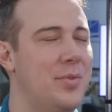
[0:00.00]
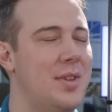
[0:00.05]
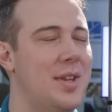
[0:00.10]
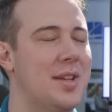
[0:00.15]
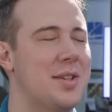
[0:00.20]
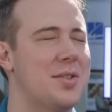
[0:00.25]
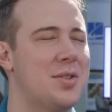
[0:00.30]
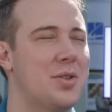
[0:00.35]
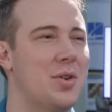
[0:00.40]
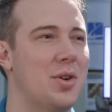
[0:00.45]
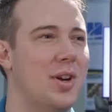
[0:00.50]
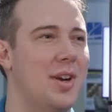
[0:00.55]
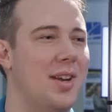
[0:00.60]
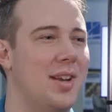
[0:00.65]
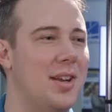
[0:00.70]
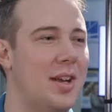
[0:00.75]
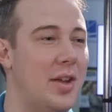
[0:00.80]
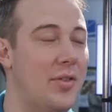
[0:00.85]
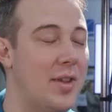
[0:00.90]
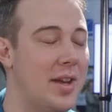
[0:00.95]
That's
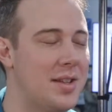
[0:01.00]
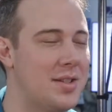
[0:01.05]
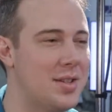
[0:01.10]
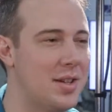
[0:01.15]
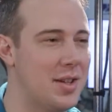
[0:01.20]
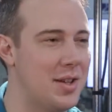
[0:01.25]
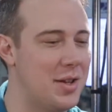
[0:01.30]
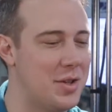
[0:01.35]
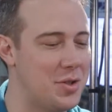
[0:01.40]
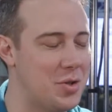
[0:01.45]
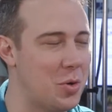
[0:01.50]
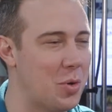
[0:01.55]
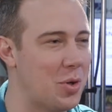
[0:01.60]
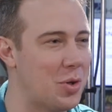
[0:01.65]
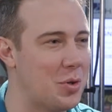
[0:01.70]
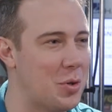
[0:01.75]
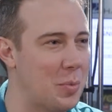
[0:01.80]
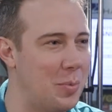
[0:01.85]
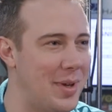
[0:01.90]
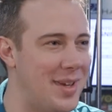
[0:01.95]
great, and that's a
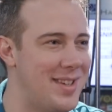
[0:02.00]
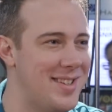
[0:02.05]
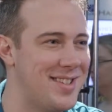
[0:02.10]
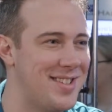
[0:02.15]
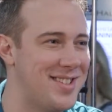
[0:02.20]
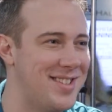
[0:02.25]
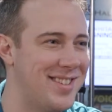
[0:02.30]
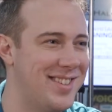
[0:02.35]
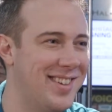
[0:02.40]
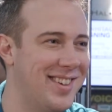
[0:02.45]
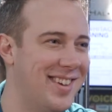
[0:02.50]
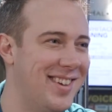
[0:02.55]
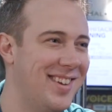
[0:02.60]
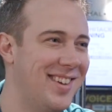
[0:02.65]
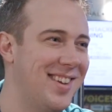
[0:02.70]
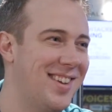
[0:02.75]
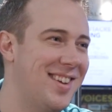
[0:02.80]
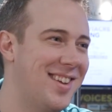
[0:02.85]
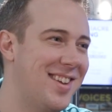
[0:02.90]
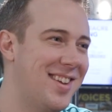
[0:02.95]
historical piece.
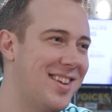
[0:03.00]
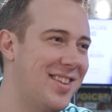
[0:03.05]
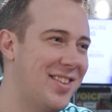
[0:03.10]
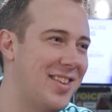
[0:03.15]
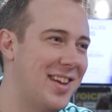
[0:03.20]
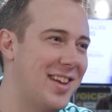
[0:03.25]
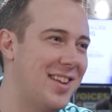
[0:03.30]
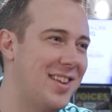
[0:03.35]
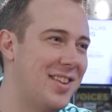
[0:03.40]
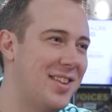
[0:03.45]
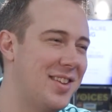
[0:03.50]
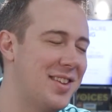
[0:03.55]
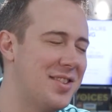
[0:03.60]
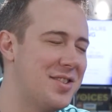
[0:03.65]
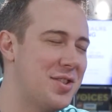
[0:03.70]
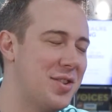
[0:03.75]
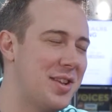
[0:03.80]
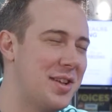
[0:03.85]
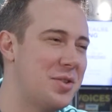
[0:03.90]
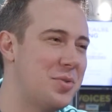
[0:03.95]
It is. That,
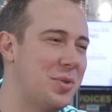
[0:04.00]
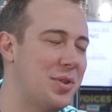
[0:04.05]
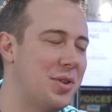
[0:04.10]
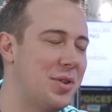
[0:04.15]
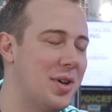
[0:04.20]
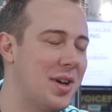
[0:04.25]
so that's really.